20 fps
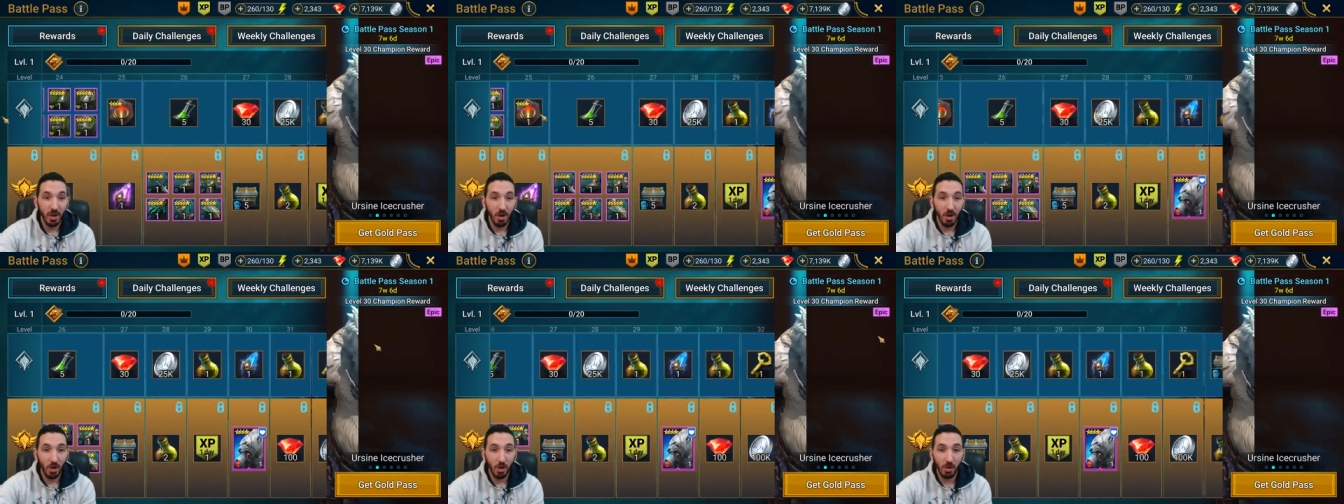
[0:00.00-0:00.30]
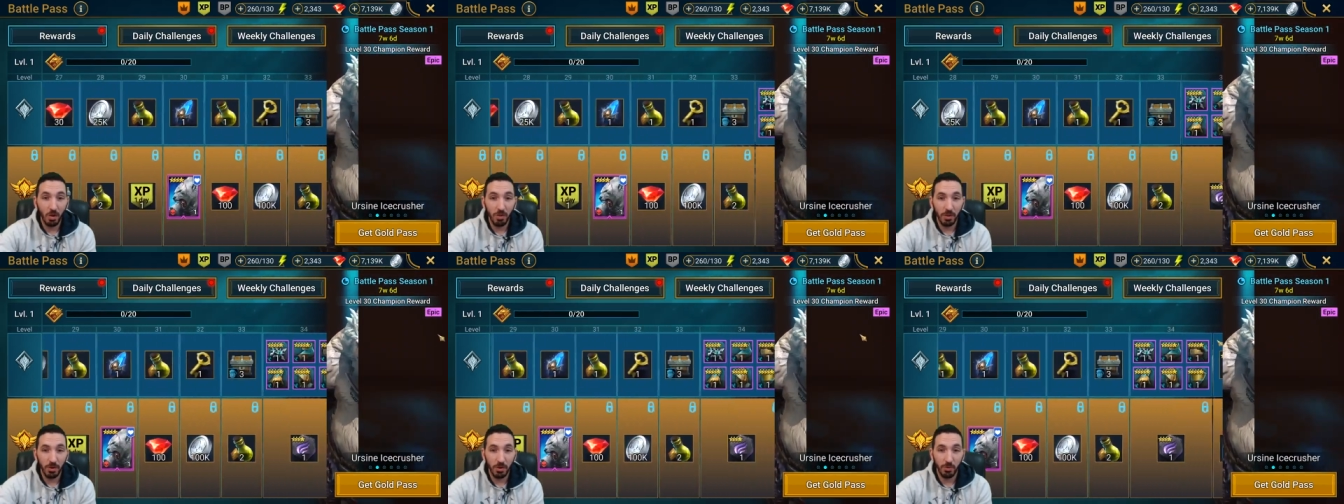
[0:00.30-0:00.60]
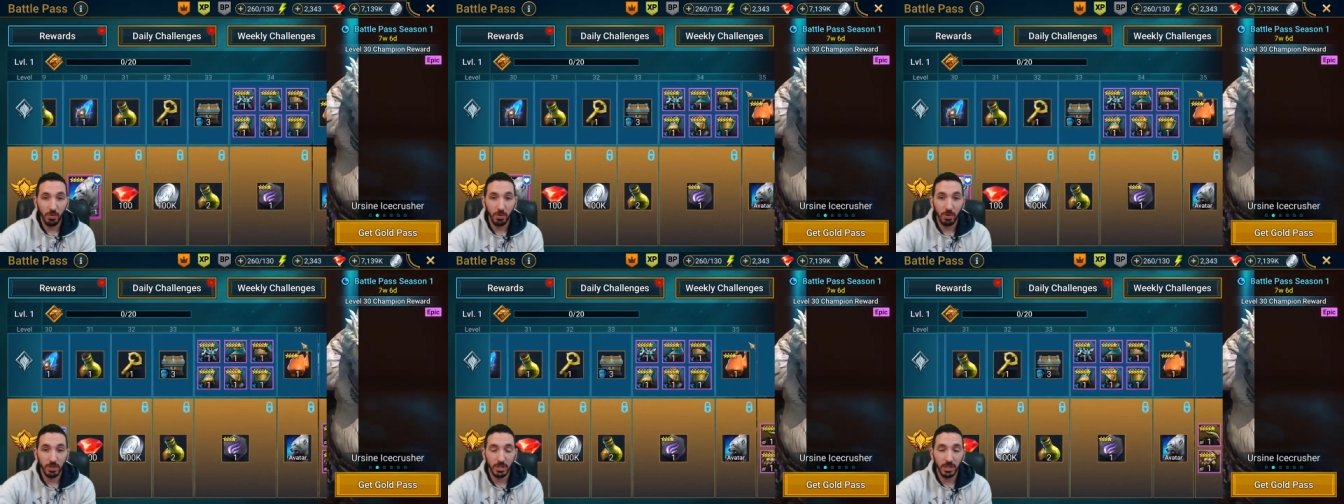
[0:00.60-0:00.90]
all the
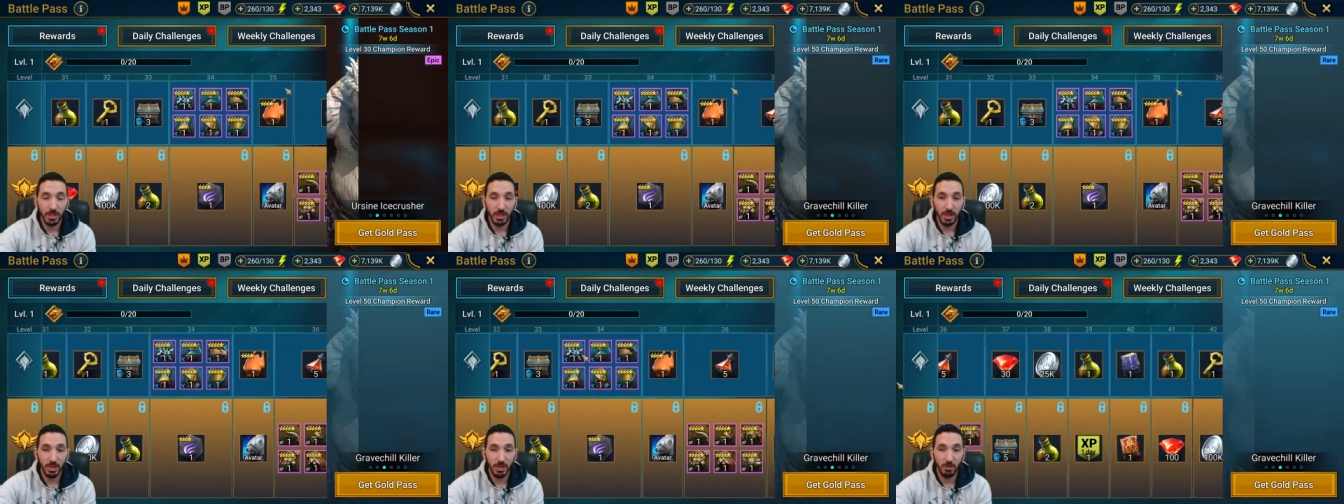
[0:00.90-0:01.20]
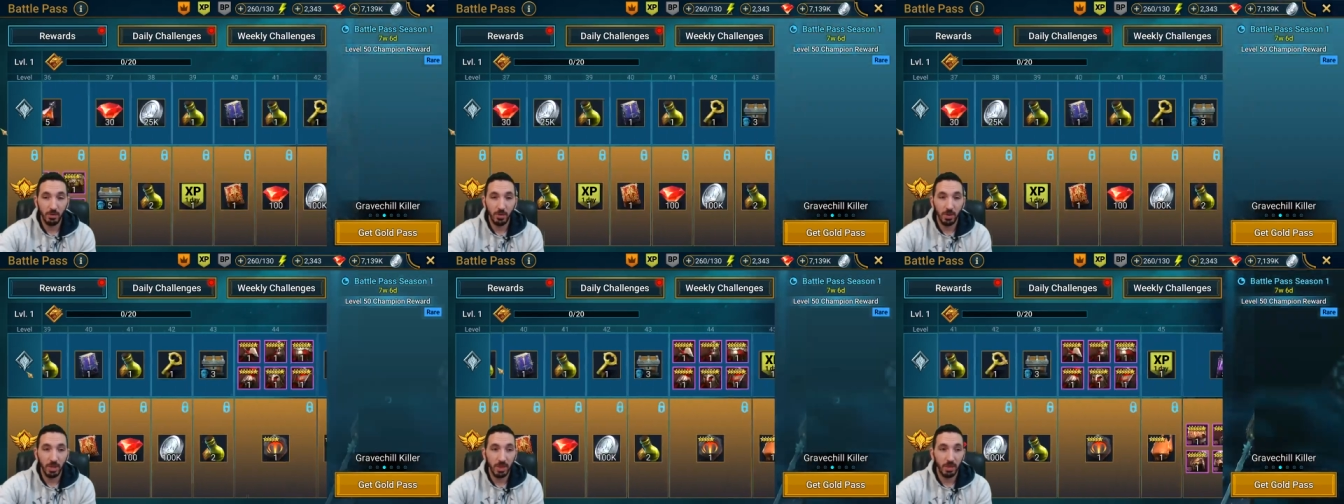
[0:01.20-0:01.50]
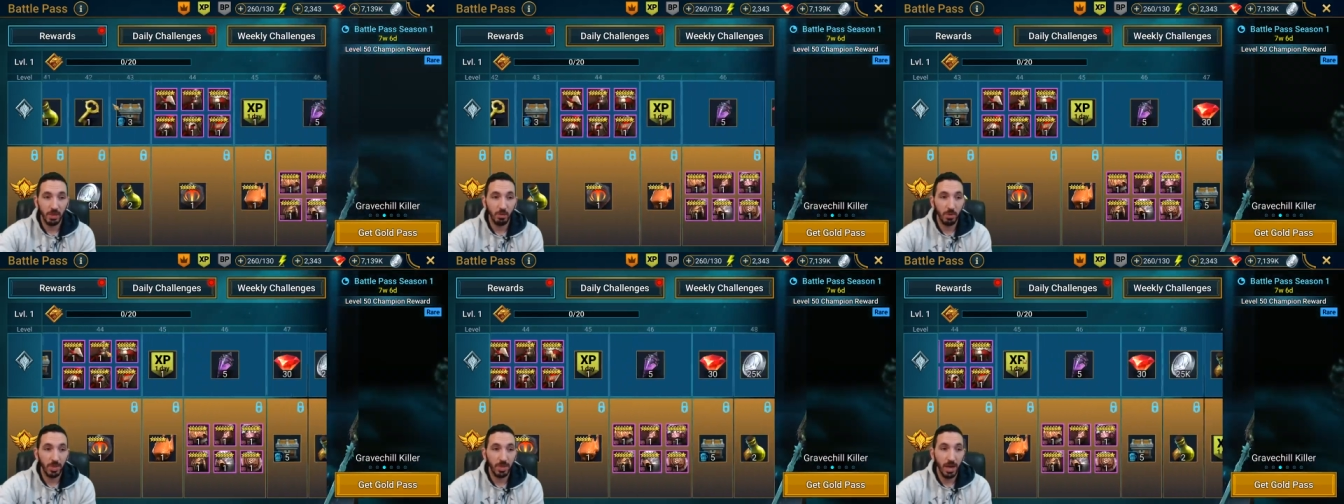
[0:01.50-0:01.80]
rewards here
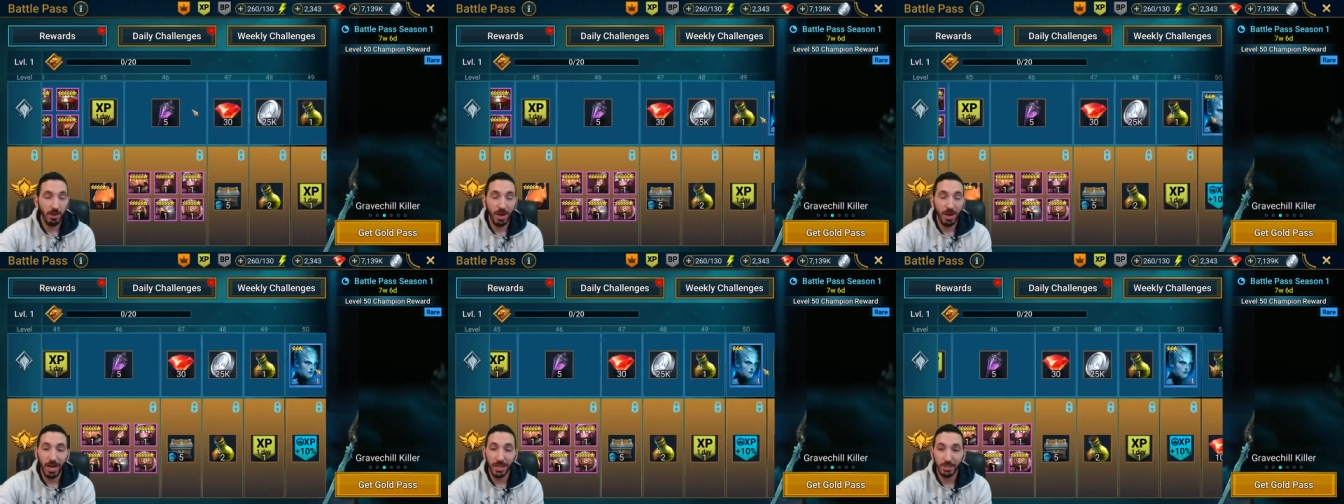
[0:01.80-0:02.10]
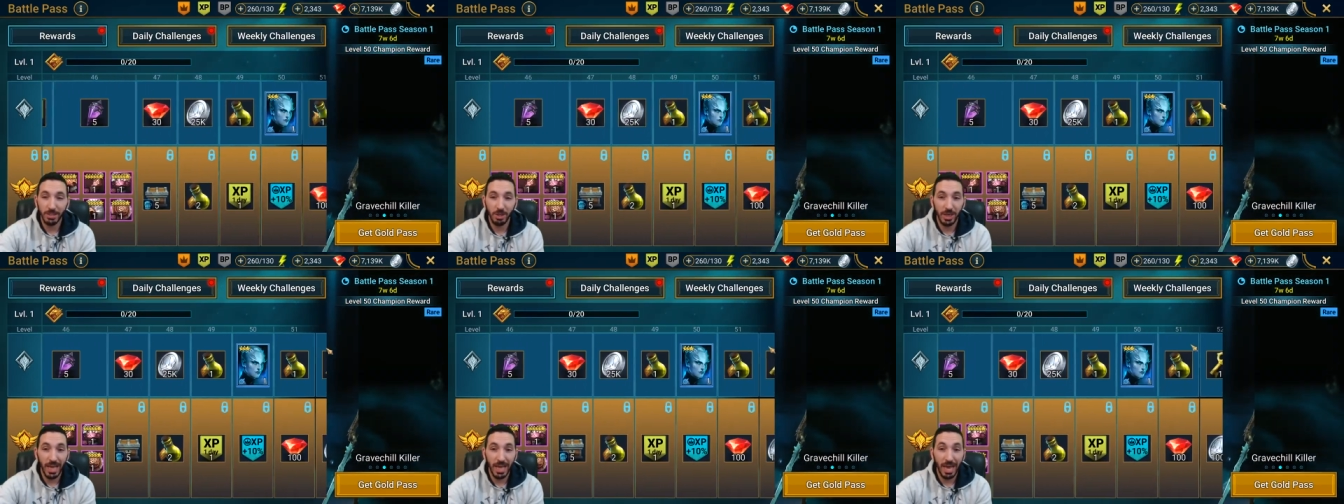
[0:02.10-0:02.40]
without actually